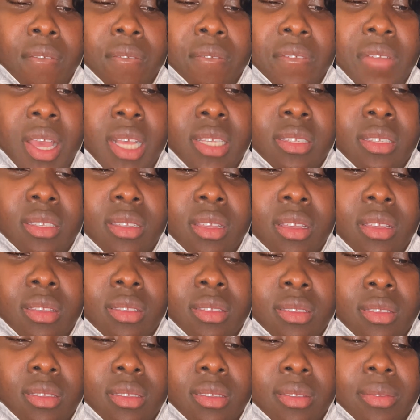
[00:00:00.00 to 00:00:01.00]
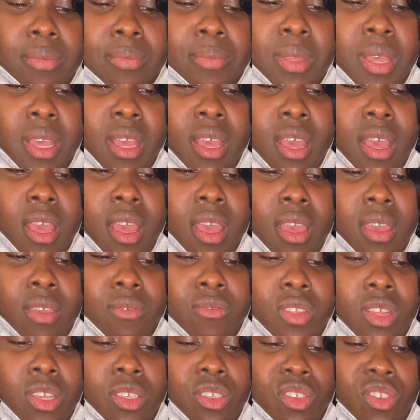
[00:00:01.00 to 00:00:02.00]
Princess, if
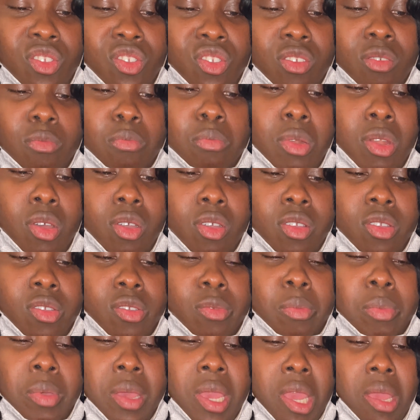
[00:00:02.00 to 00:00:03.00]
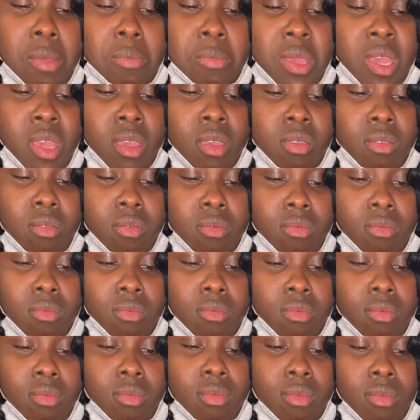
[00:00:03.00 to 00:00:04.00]
this is your blog, you pay me.
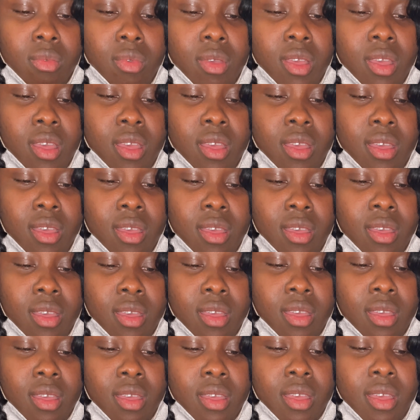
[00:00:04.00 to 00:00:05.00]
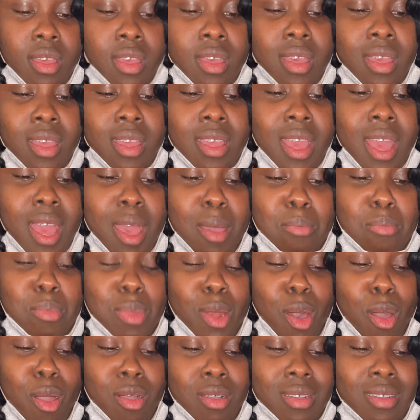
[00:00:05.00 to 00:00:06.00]
Leave. Your
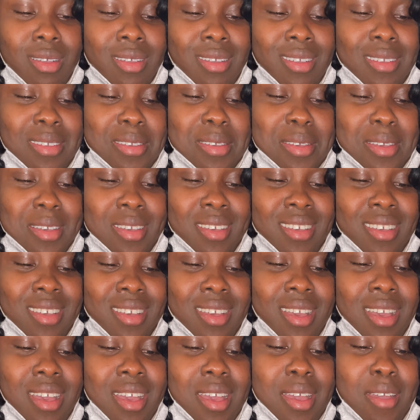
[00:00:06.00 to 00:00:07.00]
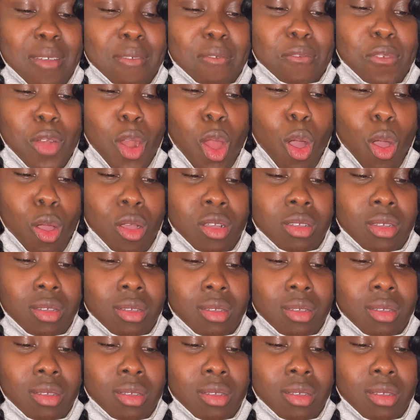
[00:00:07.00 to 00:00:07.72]
blog. Blog.